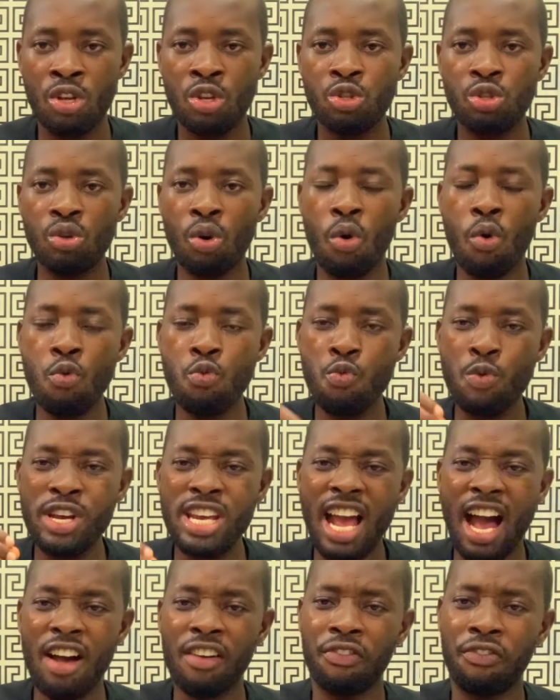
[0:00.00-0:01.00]
So we
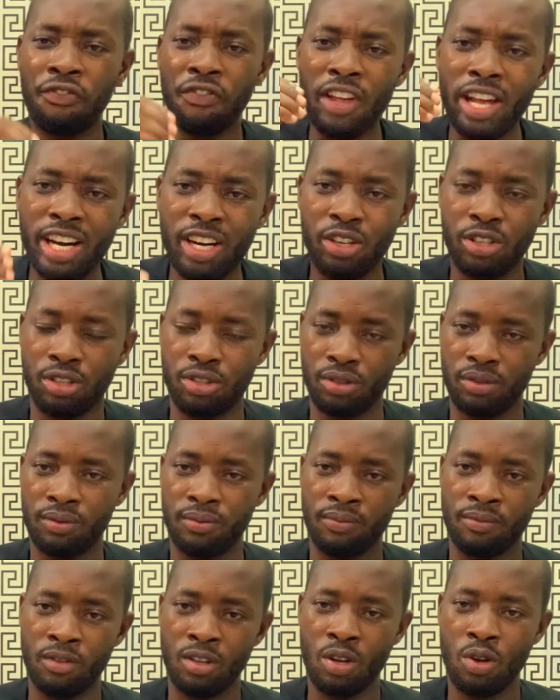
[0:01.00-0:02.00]
have failed
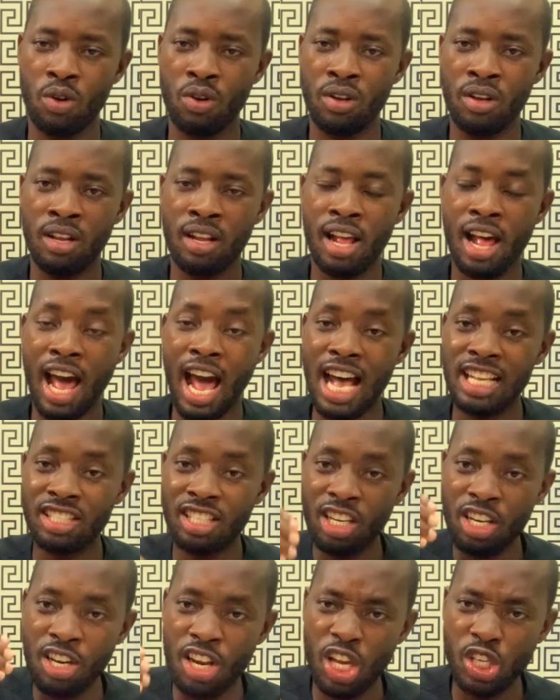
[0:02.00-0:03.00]
as
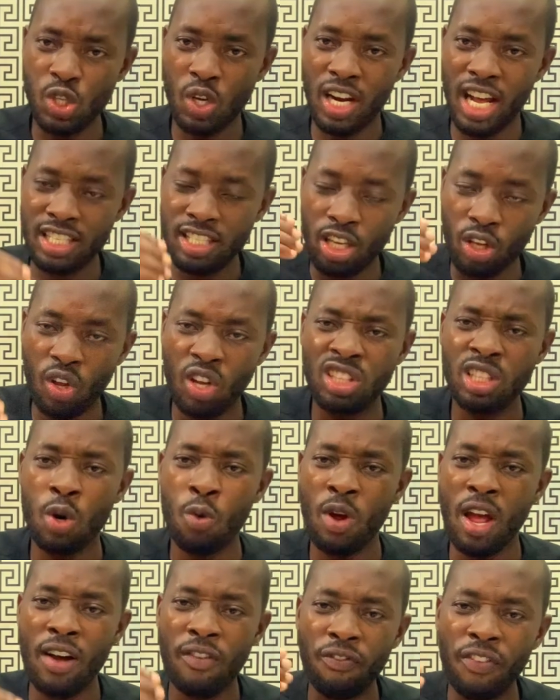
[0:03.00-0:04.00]
a nation, as a country.
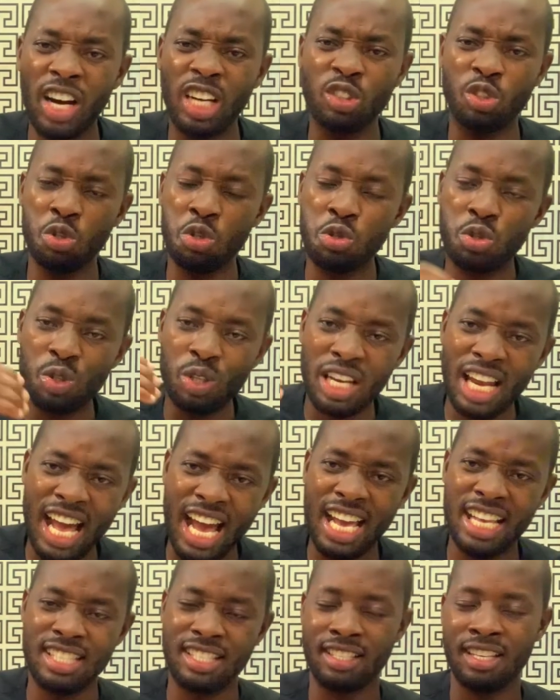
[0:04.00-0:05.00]
We have failed to
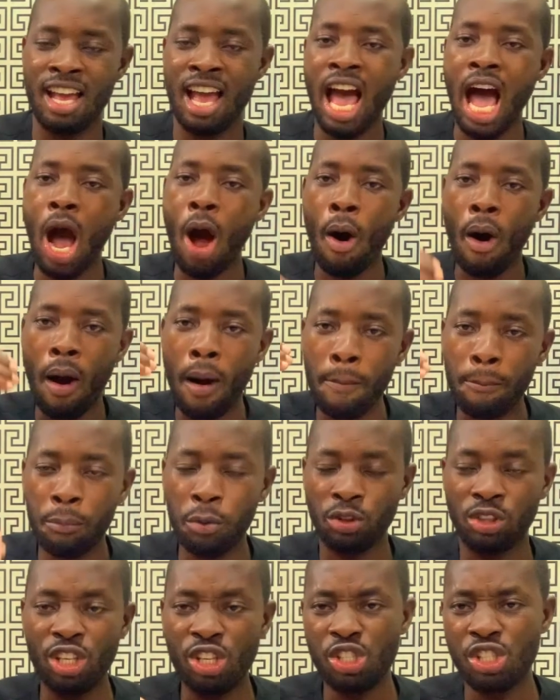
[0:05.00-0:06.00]
utilize our
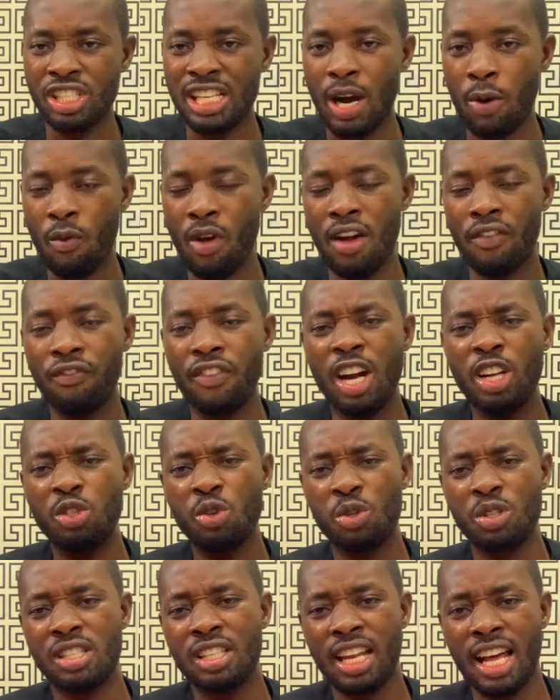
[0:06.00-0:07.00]
potential. We have failed
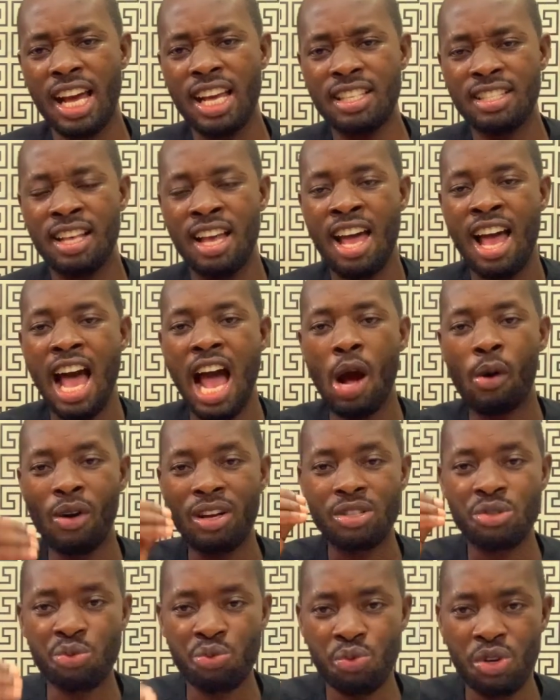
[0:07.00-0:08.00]
to utilize
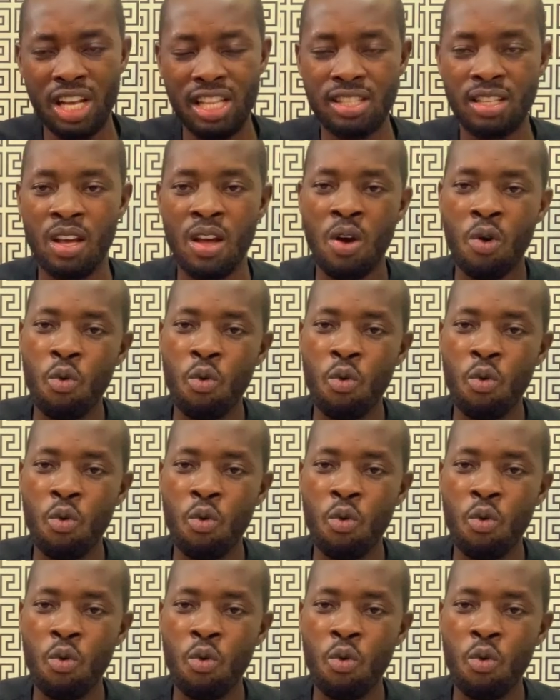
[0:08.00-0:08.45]
our strength.